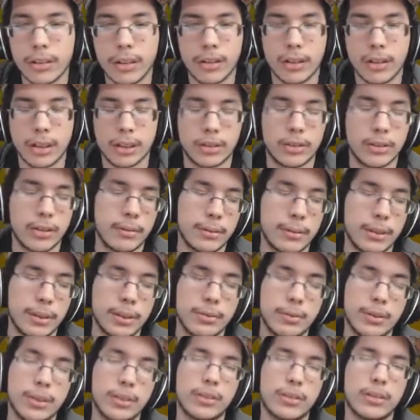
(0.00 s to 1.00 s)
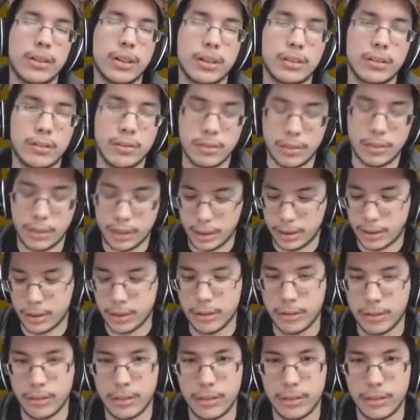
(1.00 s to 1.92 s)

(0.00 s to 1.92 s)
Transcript: Okay, so I'm guessing we need to talk to this dude